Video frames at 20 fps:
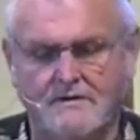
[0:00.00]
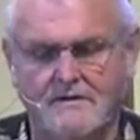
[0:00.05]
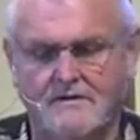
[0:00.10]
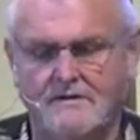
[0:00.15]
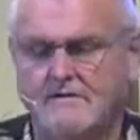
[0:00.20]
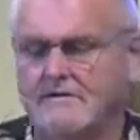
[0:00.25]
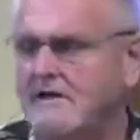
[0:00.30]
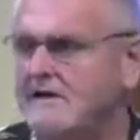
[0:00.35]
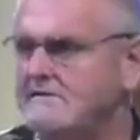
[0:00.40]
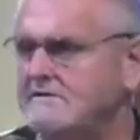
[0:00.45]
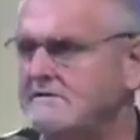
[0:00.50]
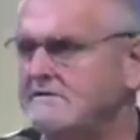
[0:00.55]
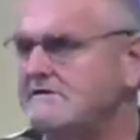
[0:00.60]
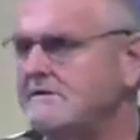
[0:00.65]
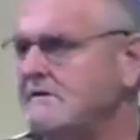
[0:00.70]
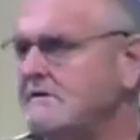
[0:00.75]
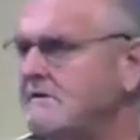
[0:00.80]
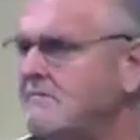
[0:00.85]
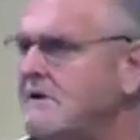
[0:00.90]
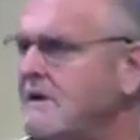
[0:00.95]
Not just
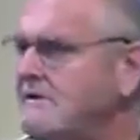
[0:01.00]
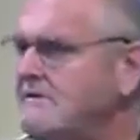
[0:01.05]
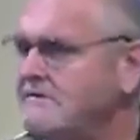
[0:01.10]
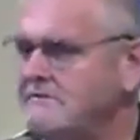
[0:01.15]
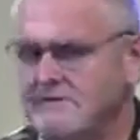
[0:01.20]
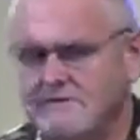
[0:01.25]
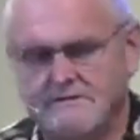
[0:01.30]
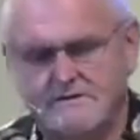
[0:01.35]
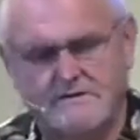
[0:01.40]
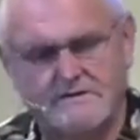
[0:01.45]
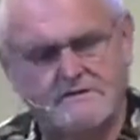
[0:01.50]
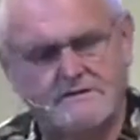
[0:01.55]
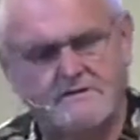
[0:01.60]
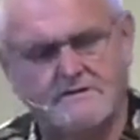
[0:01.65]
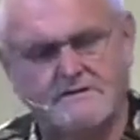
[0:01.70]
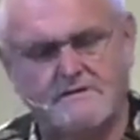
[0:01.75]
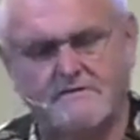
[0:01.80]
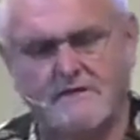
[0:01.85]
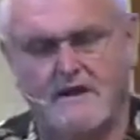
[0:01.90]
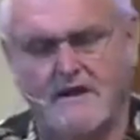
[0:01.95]
on the major decisions
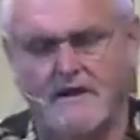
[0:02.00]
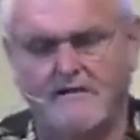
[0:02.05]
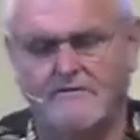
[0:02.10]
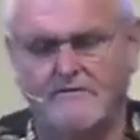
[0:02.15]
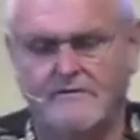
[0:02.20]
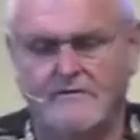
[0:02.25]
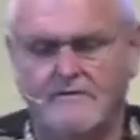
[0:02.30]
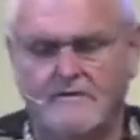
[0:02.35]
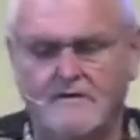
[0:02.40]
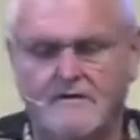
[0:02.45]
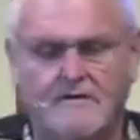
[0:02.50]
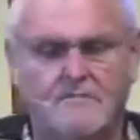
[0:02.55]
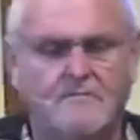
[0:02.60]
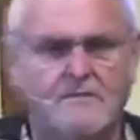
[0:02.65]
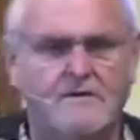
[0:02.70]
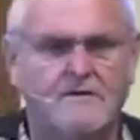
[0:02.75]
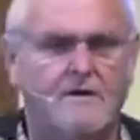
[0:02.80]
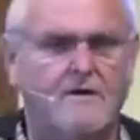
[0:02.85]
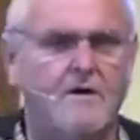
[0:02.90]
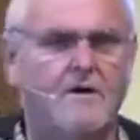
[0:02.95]
of life,
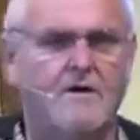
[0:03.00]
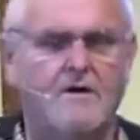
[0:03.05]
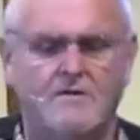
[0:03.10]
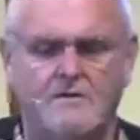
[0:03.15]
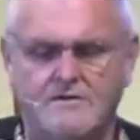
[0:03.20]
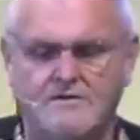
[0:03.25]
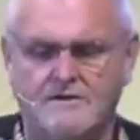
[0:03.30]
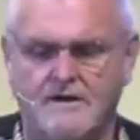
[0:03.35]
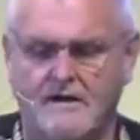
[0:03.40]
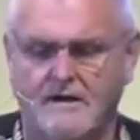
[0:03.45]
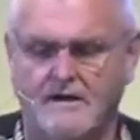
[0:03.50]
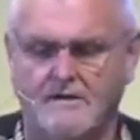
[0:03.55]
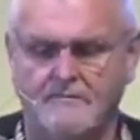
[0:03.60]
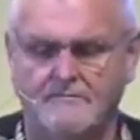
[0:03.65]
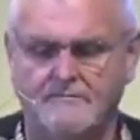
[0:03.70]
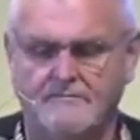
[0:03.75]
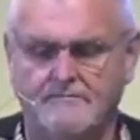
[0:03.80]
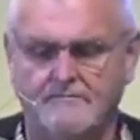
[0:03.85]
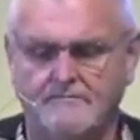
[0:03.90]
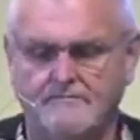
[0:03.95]
but all the time.
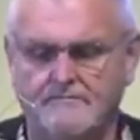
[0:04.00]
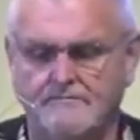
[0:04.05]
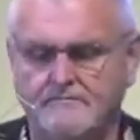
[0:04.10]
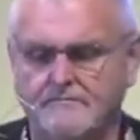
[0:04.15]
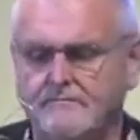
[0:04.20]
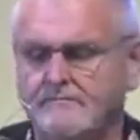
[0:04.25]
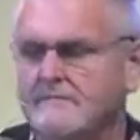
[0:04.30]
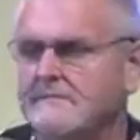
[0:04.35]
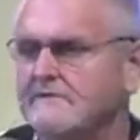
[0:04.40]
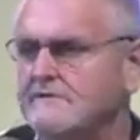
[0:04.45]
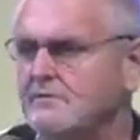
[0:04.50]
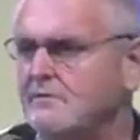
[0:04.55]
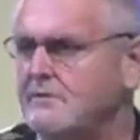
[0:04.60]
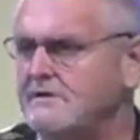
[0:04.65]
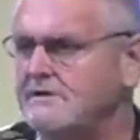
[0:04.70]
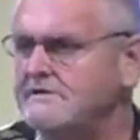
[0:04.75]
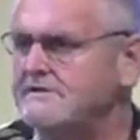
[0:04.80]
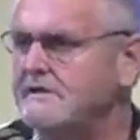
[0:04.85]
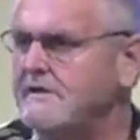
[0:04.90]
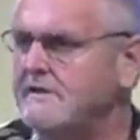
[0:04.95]
So what
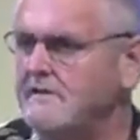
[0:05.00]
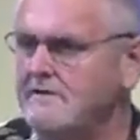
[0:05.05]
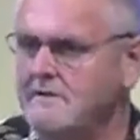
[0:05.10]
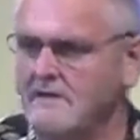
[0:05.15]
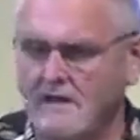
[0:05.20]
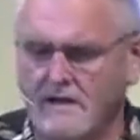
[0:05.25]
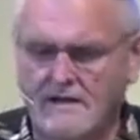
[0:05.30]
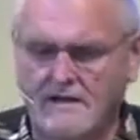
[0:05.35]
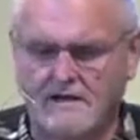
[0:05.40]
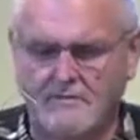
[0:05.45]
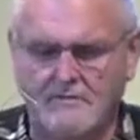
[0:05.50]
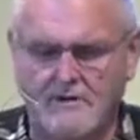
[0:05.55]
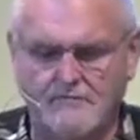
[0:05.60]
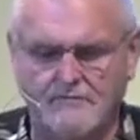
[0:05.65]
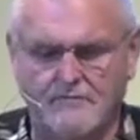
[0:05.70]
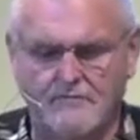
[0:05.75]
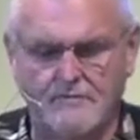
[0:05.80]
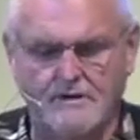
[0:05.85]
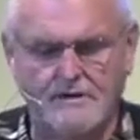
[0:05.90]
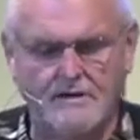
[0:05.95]
does that look like? I mean, for
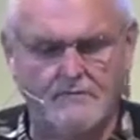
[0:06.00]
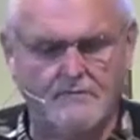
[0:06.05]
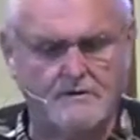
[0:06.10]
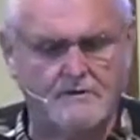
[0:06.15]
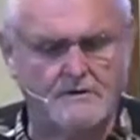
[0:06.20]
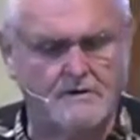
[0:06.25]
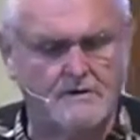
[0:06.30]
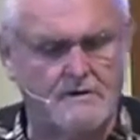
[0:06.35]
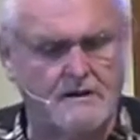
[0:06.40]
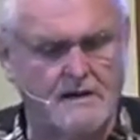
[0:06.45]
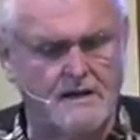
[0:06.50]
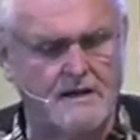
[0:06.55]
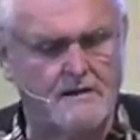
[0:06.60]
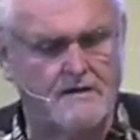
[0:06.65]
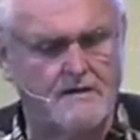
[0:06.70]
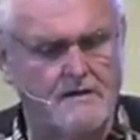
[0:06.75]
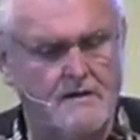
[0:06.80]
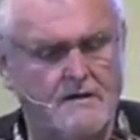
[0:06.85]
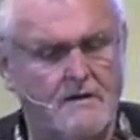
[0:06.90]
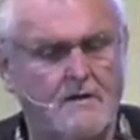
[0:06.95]
me, it would look like,
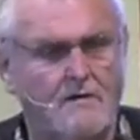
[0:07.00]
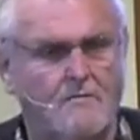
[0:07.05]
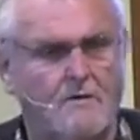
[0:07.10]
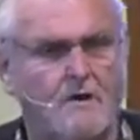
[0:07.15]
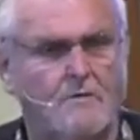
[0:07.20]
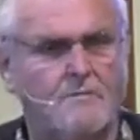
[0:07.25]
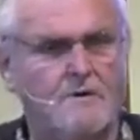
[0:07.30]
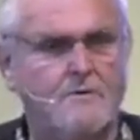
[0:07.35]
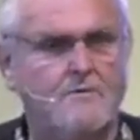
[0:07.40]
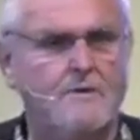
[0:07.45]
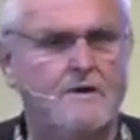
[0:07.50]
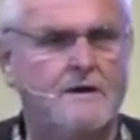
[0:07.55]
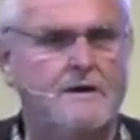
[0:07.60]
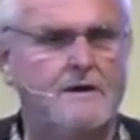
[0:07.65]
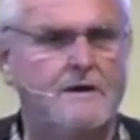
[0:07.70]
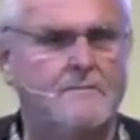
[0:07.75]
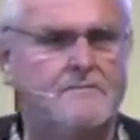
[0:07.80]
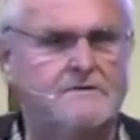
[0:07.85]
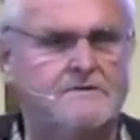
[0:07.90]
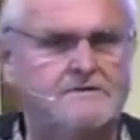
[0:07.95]
well, me waking
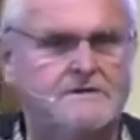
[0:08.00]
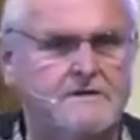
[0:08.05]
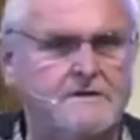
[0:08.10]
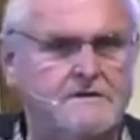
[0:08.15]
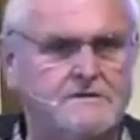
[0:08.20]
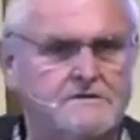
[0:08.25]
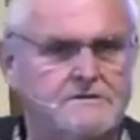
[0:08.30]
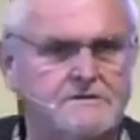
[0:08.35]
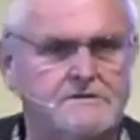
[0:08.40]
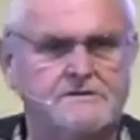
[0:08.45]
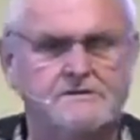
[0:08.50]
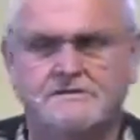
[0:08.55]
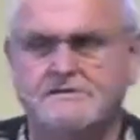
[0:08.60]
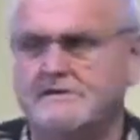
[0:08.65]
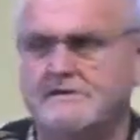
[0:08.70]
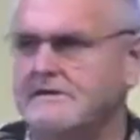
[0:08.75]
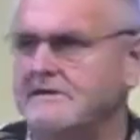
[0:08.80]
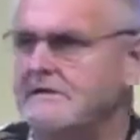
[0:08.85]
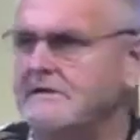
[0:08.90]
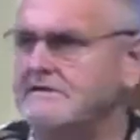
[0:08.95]
up and seeing Jesus in
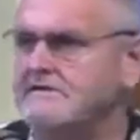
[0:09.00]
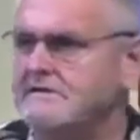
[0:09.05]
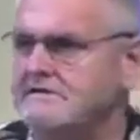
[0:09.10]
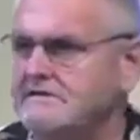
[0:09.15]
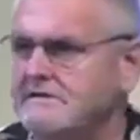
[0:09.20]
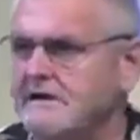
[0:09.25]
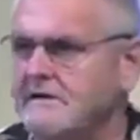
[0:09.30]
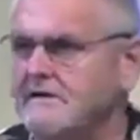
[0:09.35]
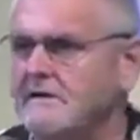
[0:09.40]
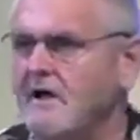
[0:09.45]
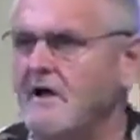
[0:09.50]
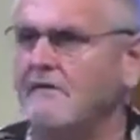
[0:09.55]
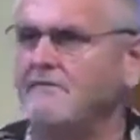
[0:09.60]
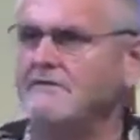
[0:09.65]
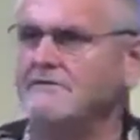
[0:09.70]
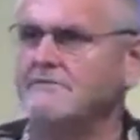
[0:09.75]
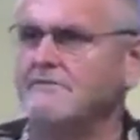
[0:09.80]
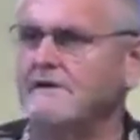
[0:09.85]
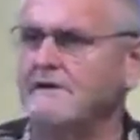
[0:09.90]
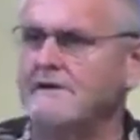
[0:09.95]
the kitchen saying,
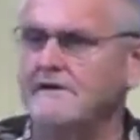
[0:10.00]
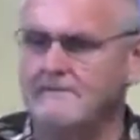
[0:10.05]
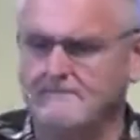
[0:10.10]
coffee's ready.